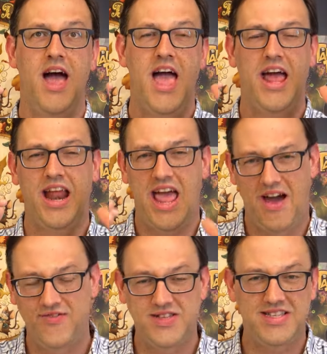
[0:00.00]
And I
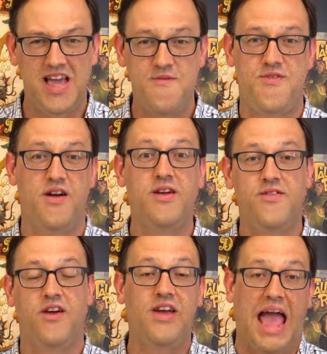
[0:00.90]
have to say I'm very,
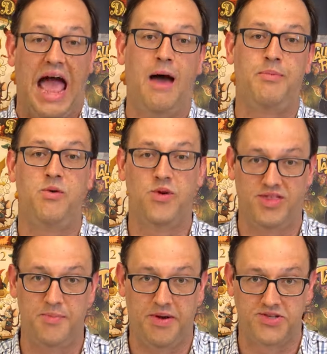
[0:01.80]
very happy with
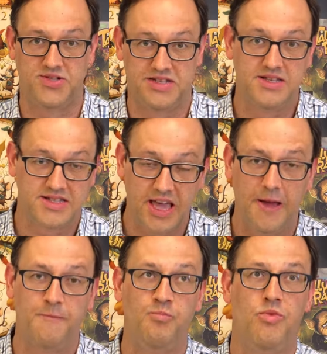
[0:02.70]
the puzzles in this
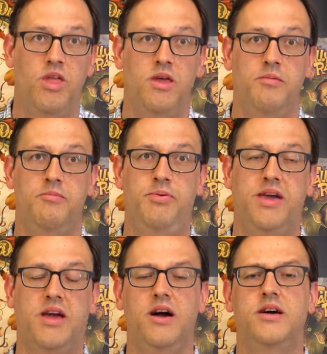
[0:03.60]
game,
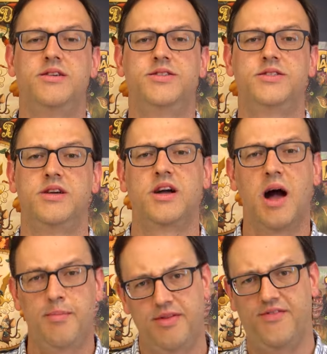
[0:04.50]
because a
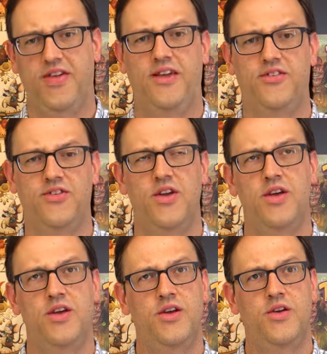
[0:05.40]
couple of things.
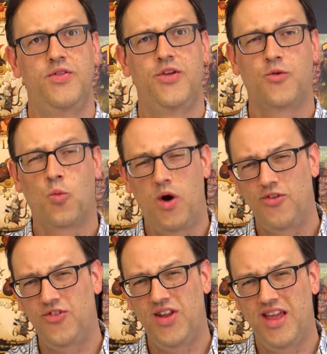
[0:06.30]
There
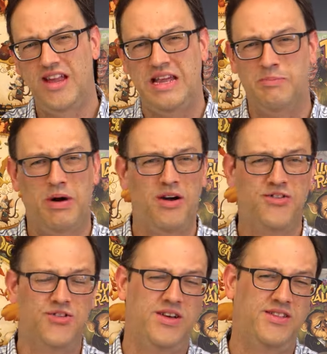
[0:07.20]
wasn't any
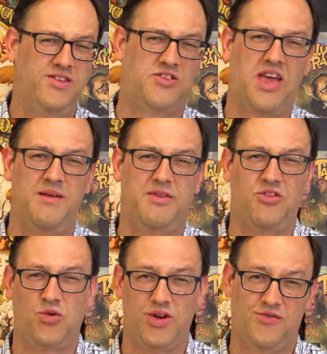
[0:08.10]
puzzle in this game that
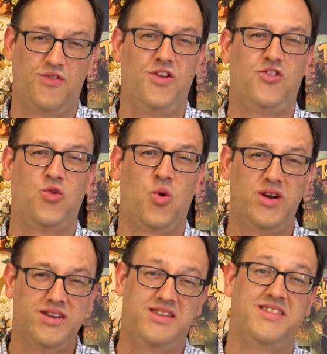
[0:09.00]
sort of
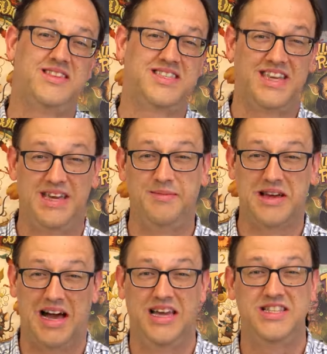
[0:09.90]
resorted to the same
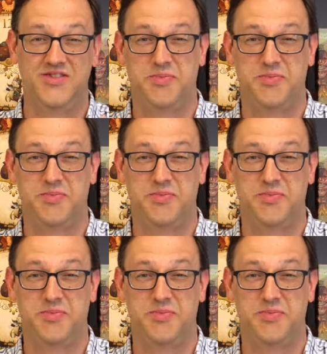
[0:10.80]
kinds of